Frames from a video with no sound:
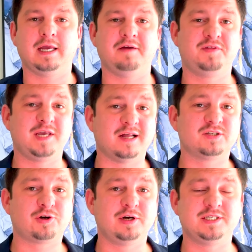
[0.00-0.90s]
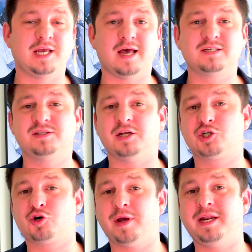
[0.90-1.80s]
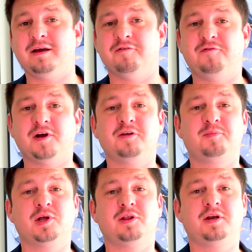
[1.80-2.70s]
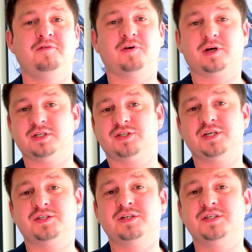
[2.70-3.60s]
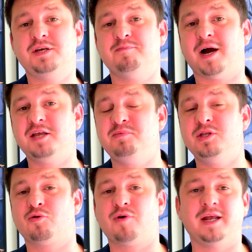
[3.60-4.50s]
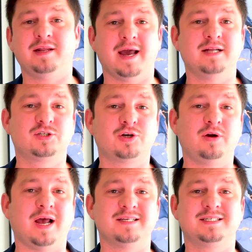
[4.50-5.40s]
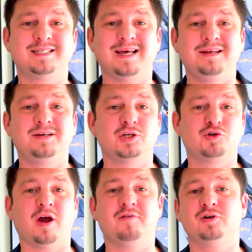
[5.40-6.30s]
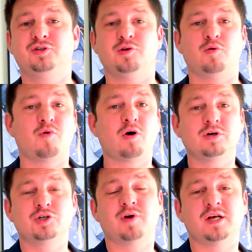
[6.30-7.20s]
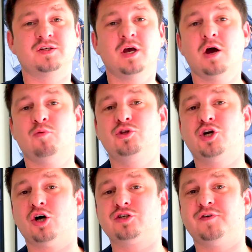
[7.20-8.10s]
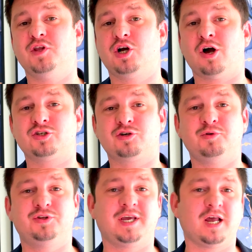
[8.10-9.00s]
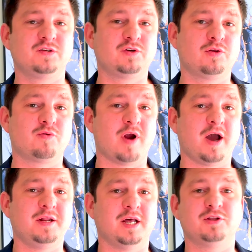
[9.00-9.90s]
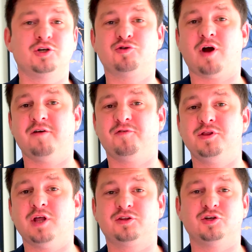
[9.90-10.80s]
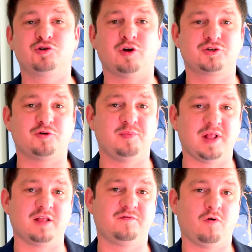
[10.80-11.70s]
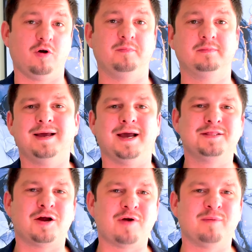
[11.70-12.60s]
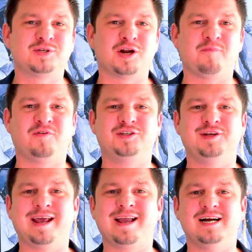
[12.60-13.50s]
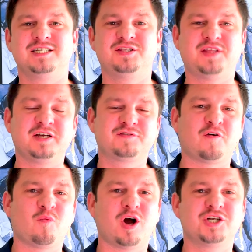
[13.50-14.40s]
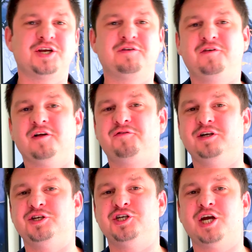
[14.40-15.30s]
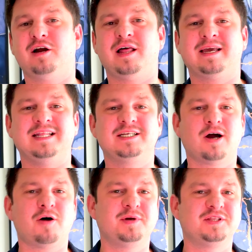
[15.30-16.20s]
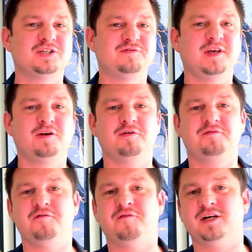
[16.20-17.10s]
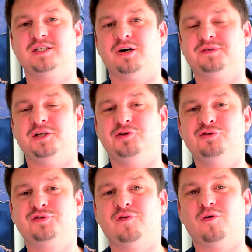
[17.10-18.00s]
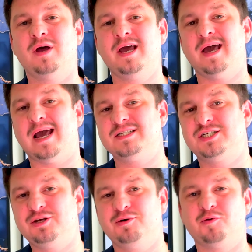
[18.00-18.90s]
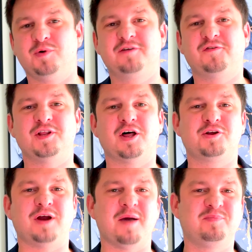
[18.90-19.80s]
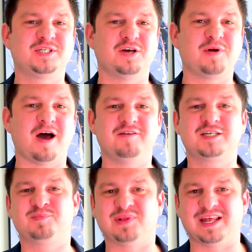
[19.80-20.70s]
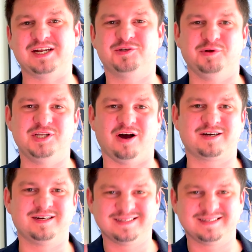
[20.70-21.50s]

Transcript: If the answer is yes, then trading availability for consistency might be the right answer, as sending the driver to the wrong address would cause for the customer to cancel the ride and the driver not to trust your platform. And that wraps it up for today, guys. Thanks for watching. Feel free to share, like, and comment this video if you find this content useful, and see you in a week for another episode of Explain It to a Duck.